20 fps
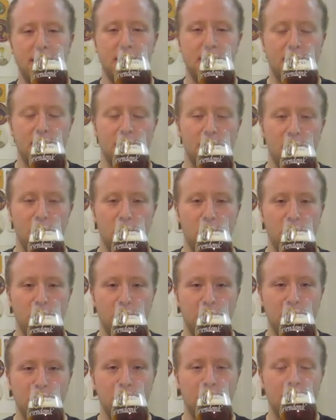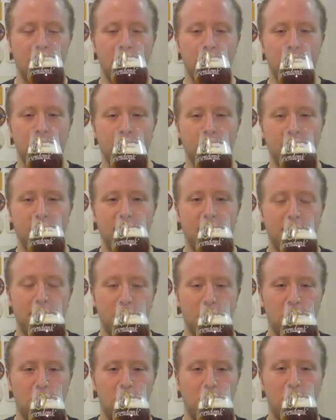note that you would get from a
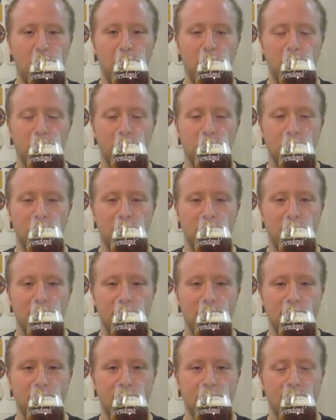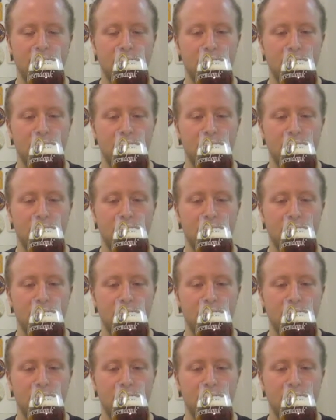typical Belgian yeast.